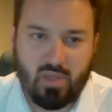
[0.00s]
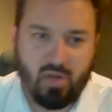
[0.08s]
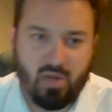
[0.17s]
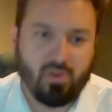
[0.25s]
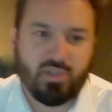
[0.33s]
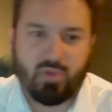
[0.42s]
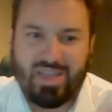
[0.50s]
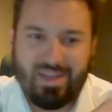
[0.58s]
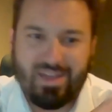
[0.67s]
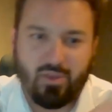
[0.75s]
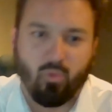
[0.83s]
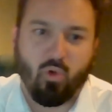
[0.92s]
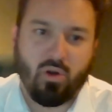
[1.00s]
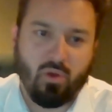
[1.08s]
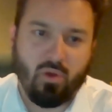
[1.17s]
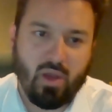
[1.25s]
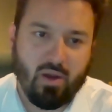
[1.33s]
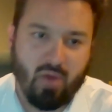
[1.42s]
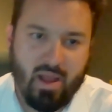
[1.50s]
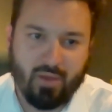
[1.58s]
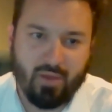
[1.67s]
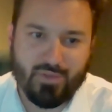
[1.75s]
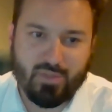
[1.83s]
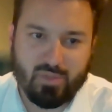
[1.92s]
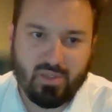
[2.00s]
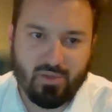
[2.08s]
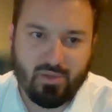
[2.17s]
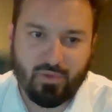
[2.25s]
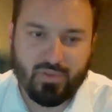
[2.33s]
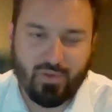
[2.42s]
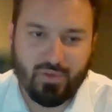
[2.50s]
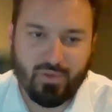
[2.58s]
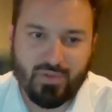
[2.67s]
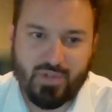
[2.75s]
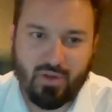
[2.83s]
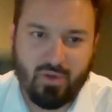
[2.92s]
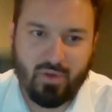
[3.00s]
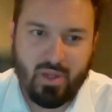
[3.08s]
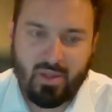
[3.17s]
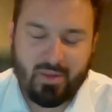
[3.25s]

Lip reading: And that also heated the water at our house up the hill too. So,